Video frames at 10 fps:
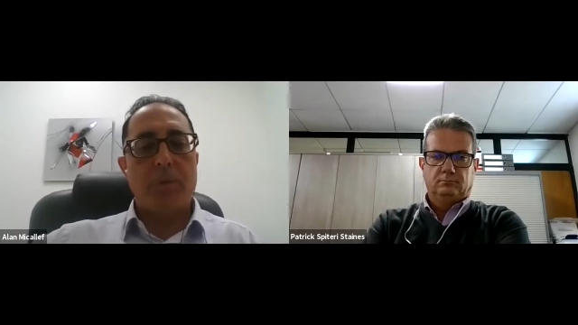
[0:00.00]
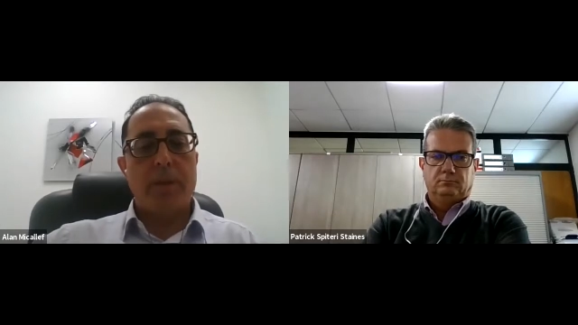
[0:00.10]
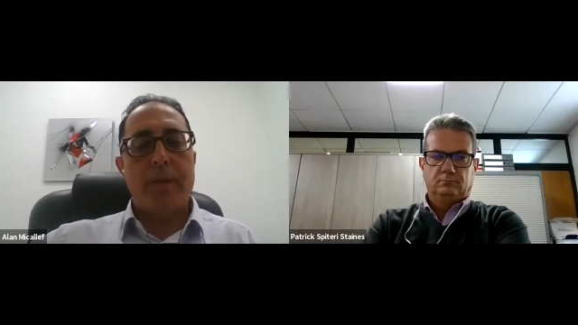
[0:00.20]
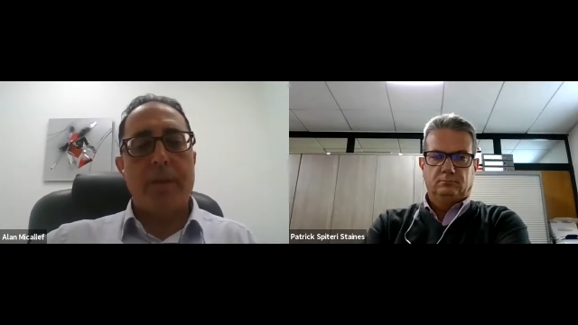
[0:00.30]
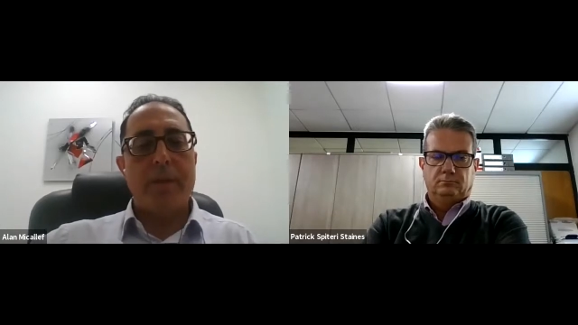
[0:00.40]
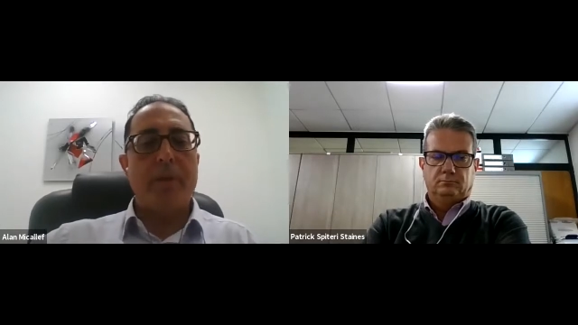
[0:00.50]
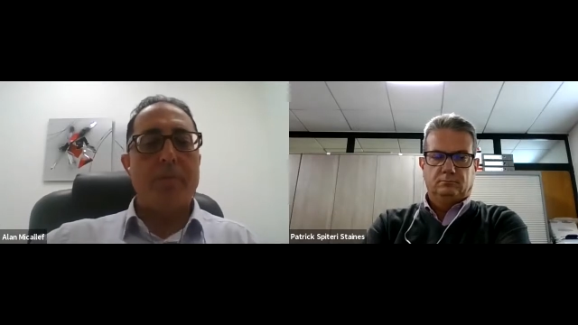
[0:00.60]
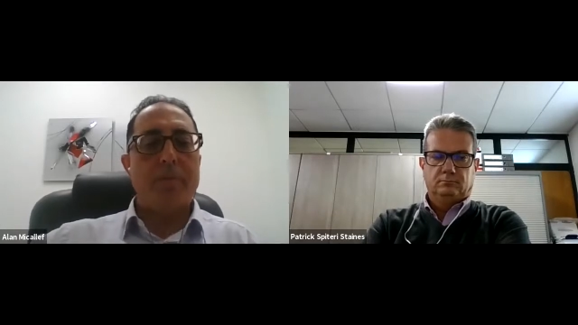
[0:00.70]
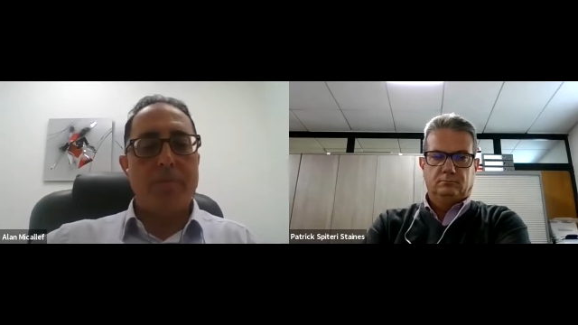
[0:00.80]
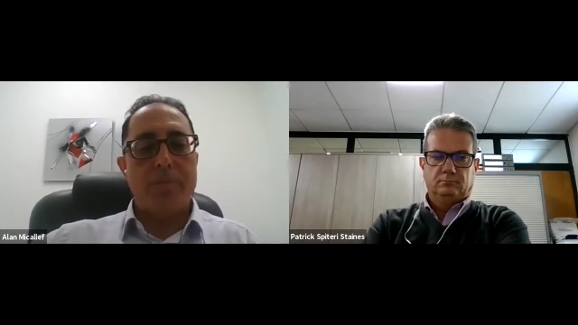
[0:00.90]
Speaker 1: we heard
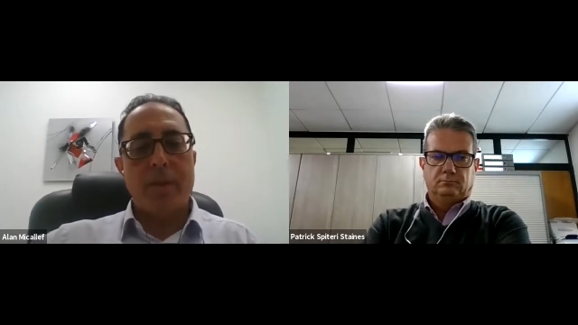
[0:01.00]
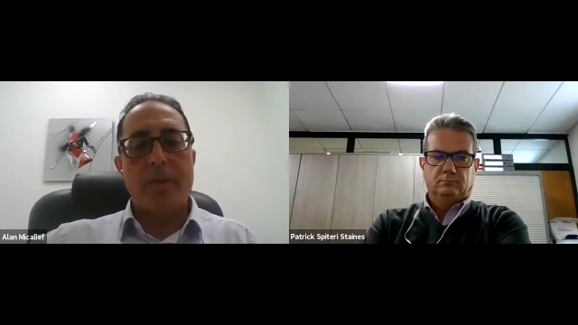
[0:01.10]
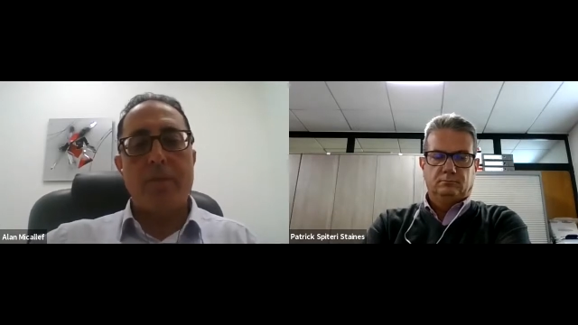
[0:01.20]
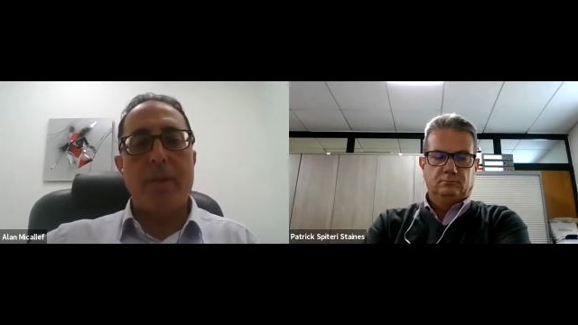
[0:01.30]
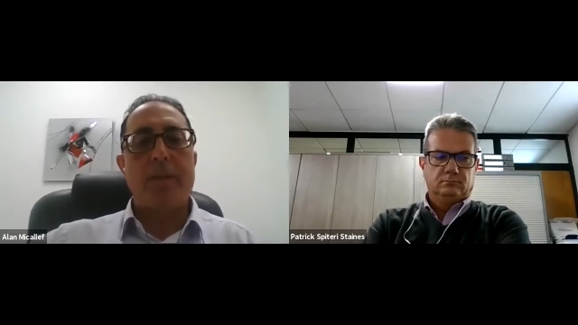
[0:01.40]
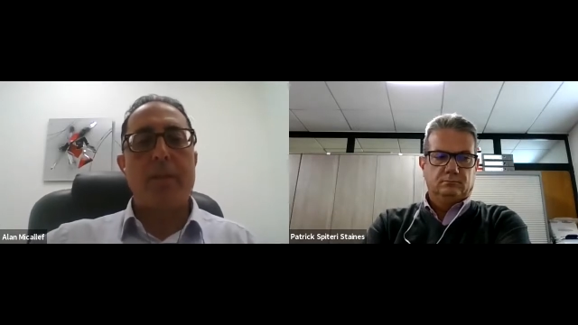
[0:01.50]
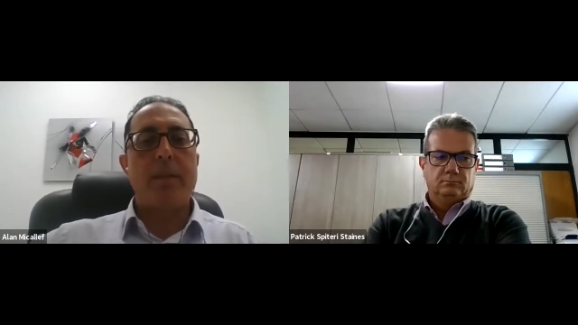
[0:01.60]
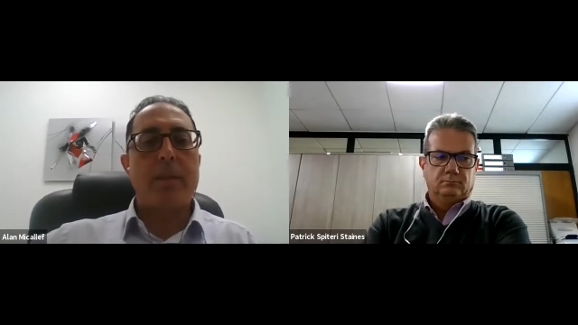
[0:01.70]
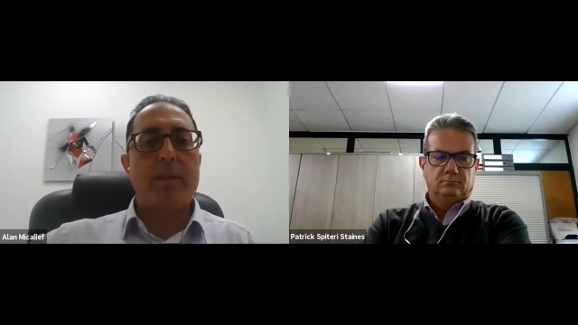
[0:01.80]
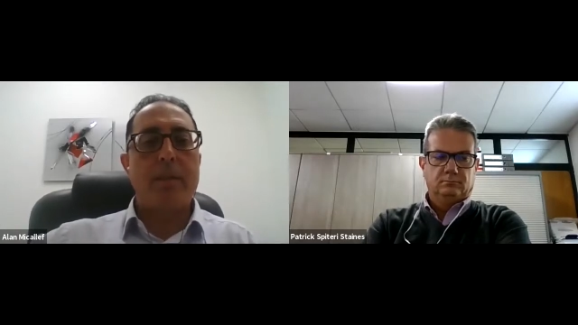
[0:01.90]
about the Bank of
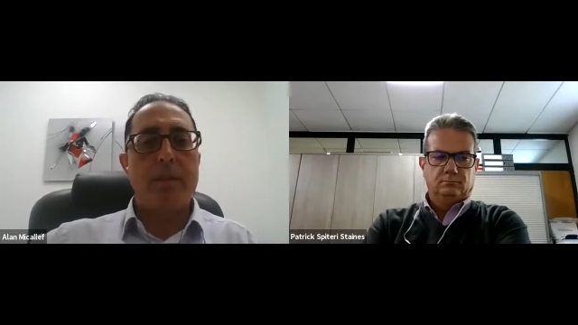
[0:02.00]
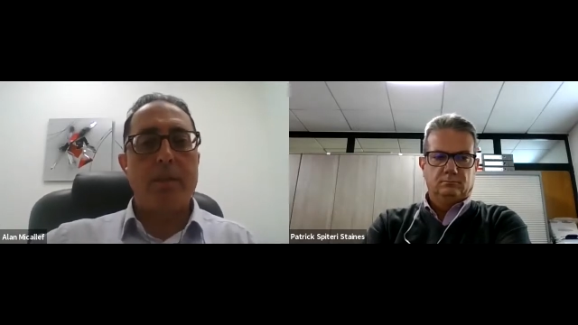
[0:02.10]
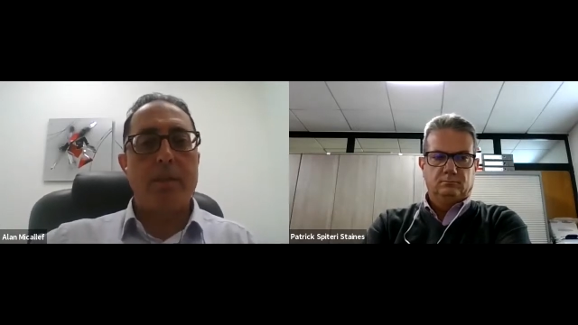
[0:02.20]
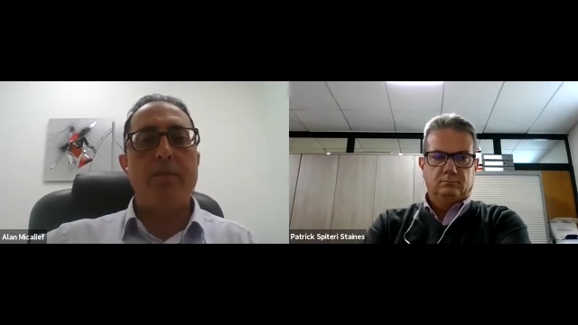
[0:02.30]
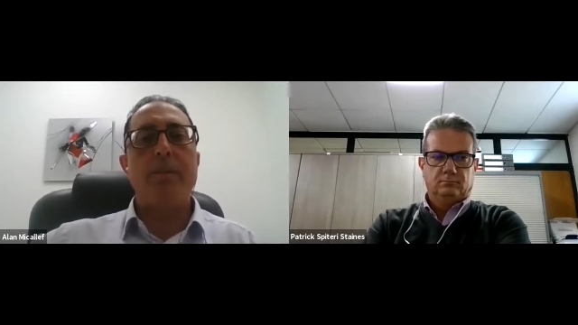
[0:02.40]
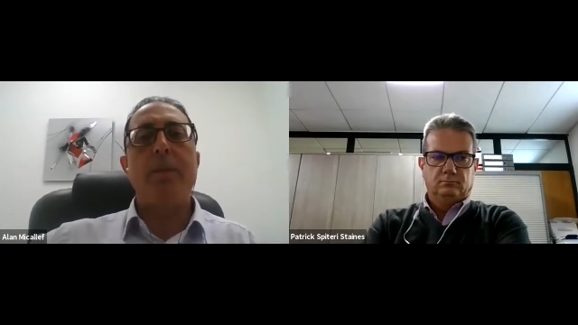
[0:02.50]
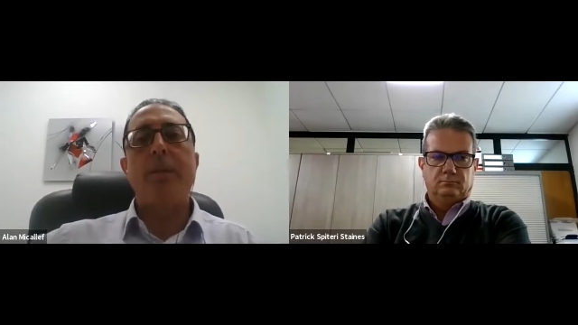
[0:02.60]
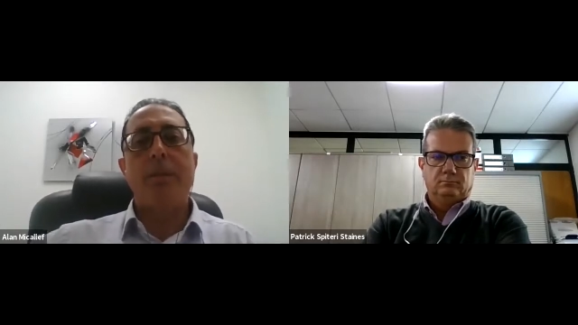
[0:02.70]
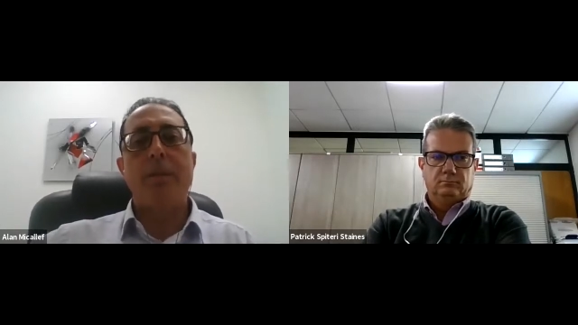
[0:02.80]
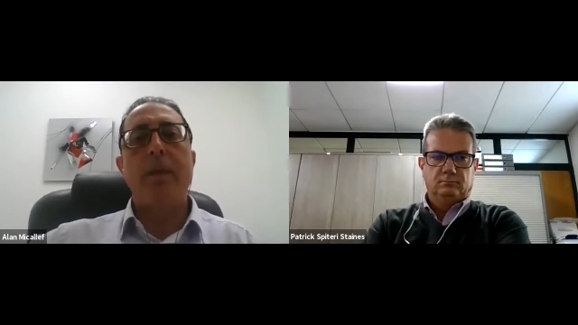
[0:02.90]
Valletta loan
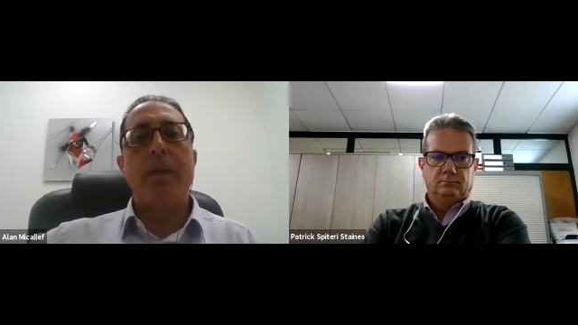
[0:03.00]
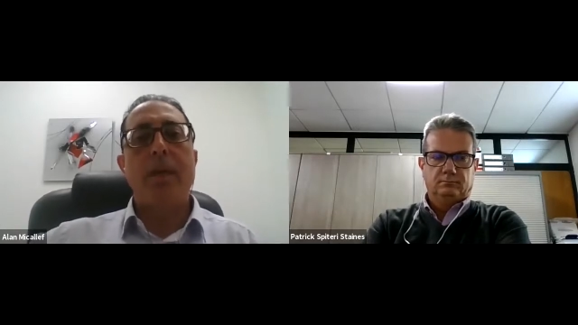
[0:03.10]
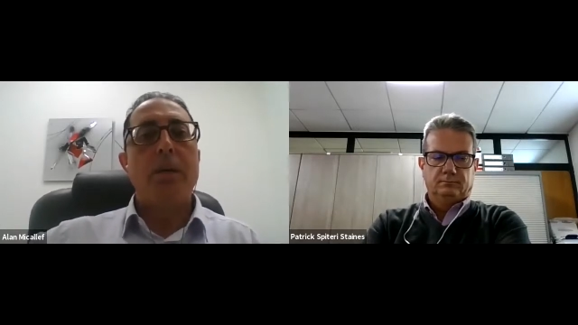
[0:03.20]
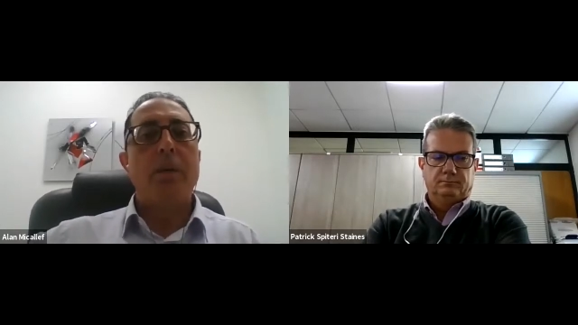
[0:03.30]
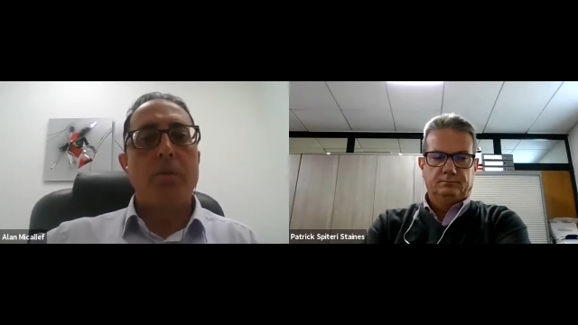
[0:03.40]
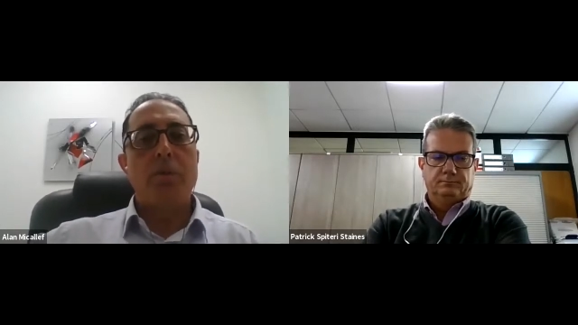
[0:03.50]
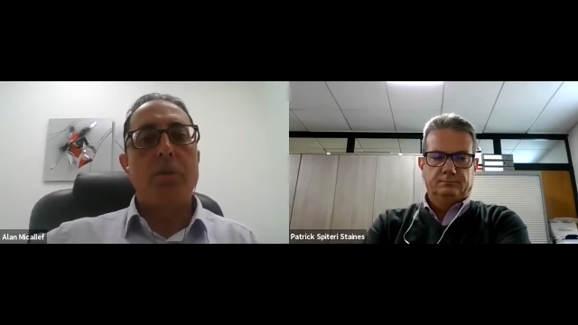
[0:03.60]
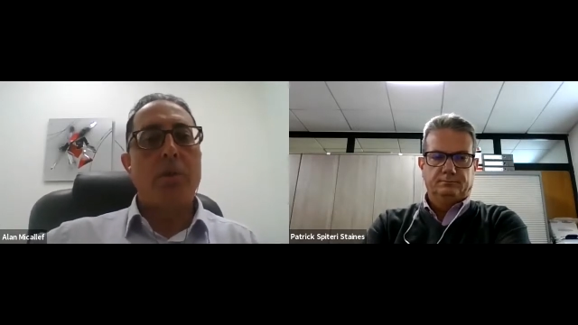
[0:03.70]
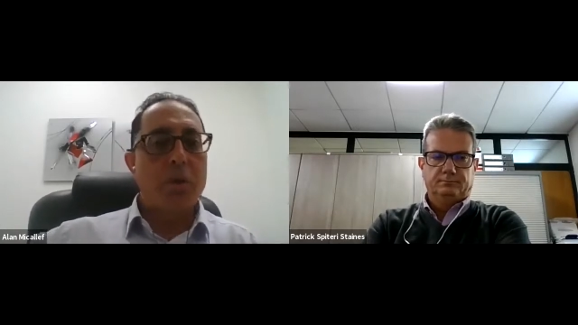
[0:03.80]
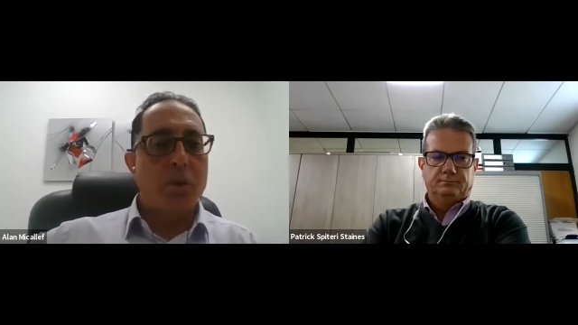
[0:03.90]
and what
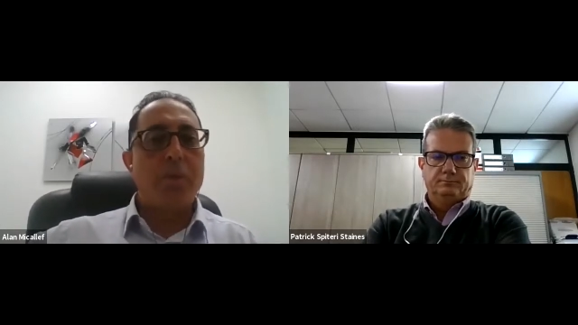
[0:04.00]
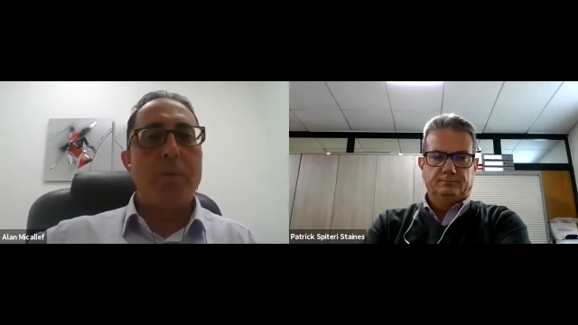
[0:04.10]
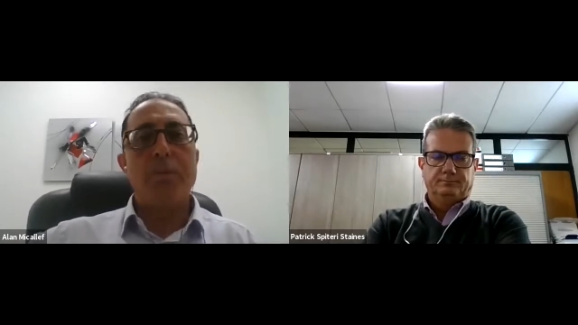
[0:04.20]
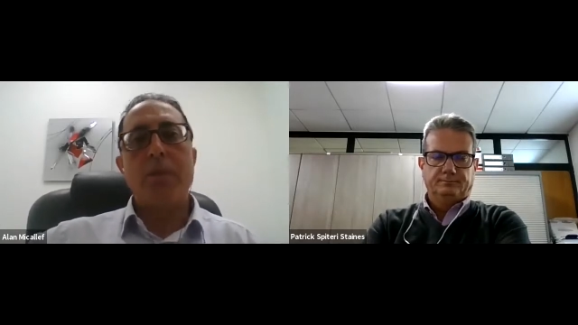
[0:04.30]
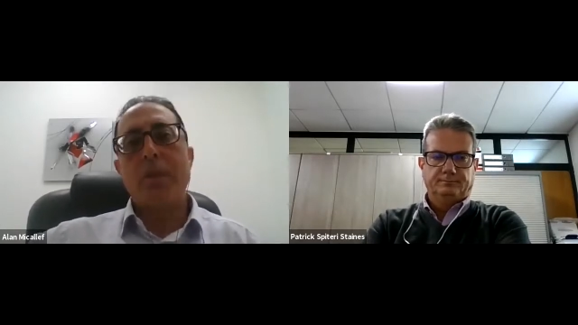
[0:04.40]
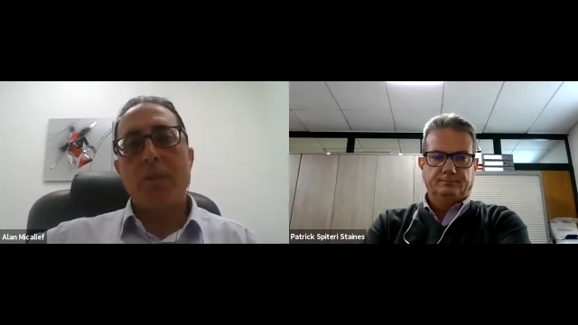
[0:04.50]
do you know about it?